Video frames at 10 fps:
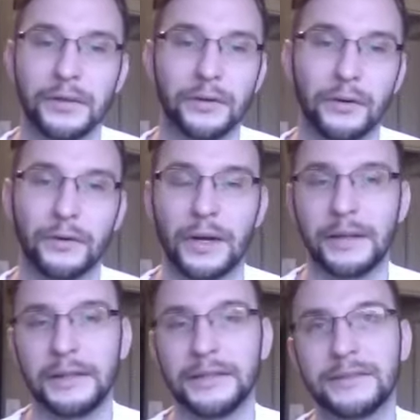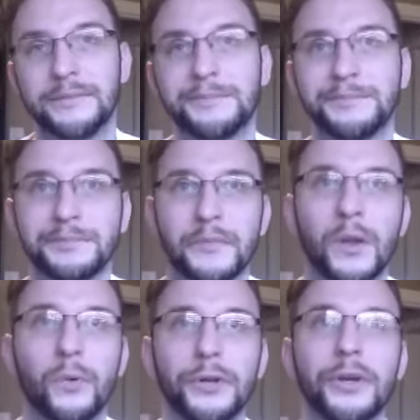or at least
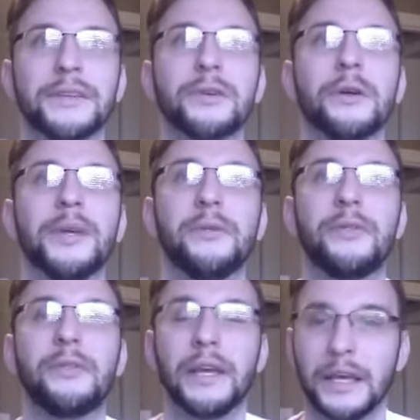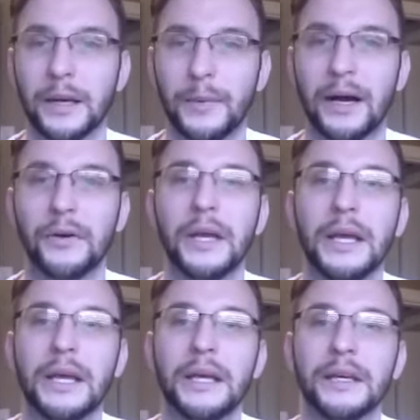what you guys are going to be thinking about,
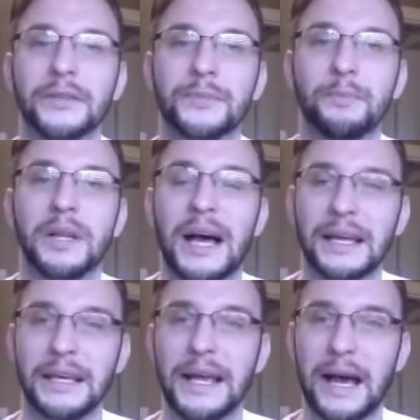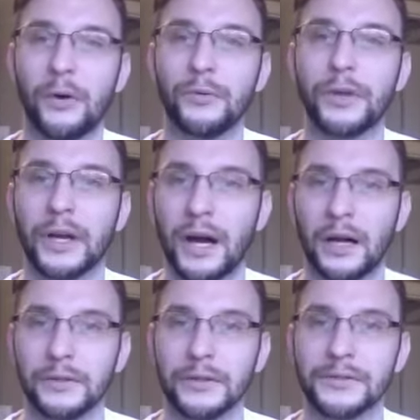is blocking out the
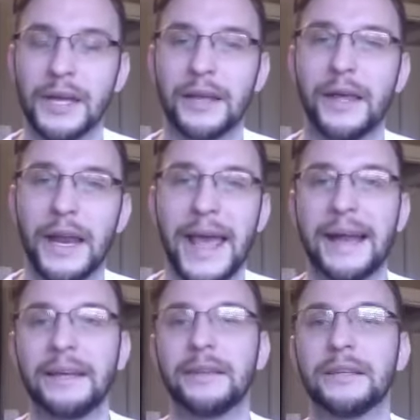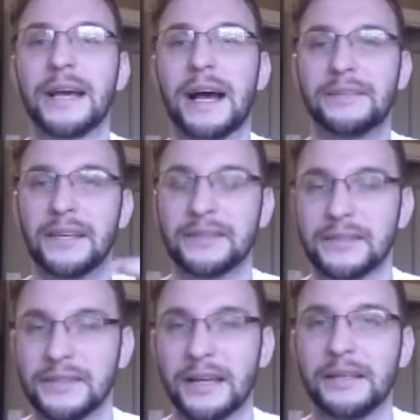colors and then adding the dots as a
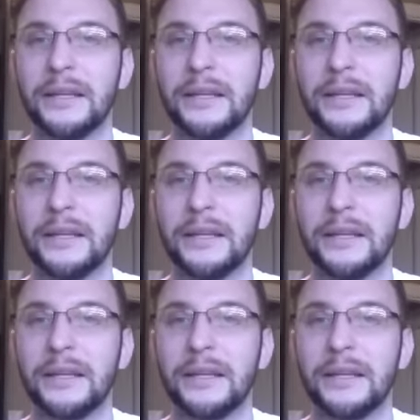second